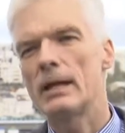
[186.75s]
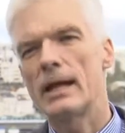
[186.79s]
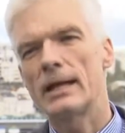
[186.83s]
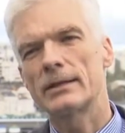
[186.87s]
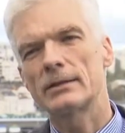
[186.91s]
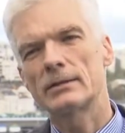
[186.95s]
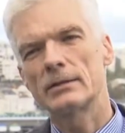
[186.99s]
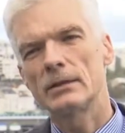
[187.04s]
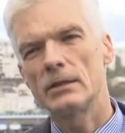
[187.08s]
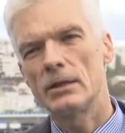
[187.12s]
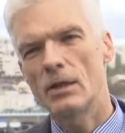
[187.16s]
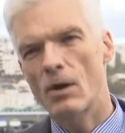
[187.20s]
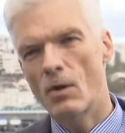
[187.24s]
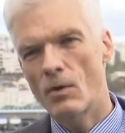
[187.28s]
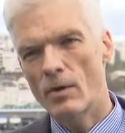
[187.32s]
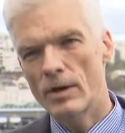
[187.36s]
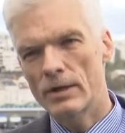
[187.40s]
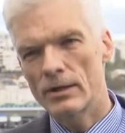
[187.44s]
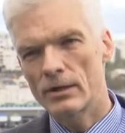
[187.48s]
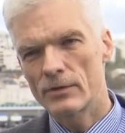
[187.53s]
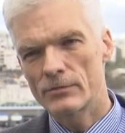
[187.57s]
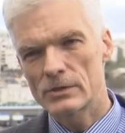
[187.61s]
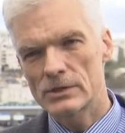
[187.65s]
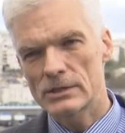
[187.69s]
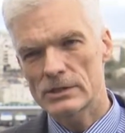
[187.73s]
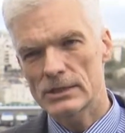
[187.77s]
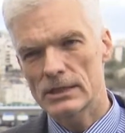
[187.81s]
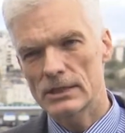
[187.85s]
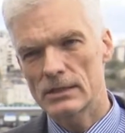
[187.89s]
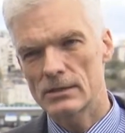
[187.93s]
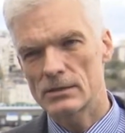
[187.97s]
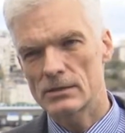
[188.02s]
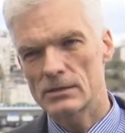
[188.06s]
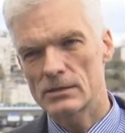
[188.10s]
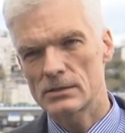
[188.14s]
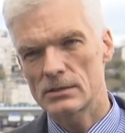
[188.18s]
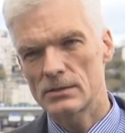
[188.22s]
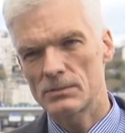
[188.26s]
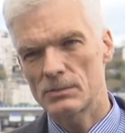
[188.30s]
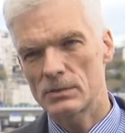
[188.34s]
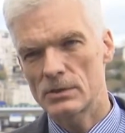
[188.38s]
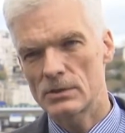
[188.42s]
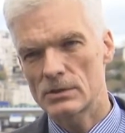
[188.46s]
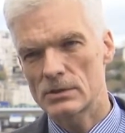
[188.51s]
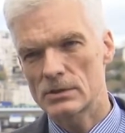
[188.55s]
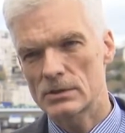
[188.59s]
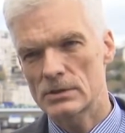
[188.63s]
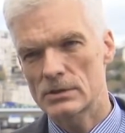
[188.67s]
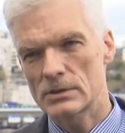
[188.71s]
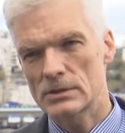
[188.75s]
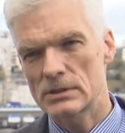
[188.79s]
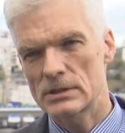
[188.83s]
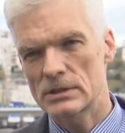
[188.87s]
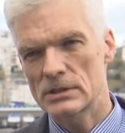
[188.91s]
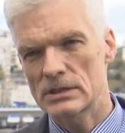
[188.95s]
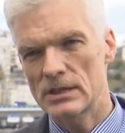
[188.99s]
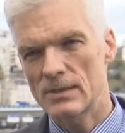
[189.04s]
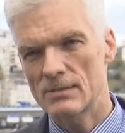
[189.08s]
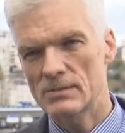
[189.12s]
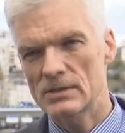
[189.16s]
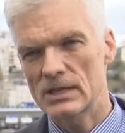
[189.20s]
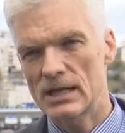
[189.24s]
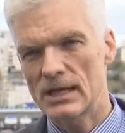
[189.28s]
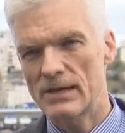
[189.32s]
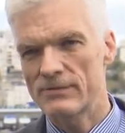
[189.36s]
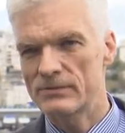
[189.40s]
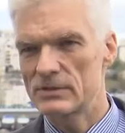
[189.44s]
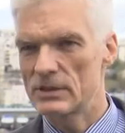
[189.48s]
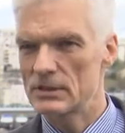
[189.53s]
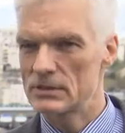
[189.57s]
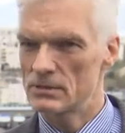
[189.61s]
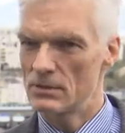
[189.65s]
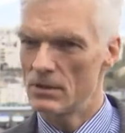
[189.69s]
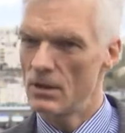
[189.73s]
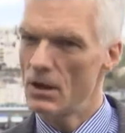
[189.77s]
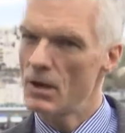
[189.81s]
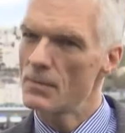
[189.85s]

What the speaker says: at the low end of the skill distribution see themselves as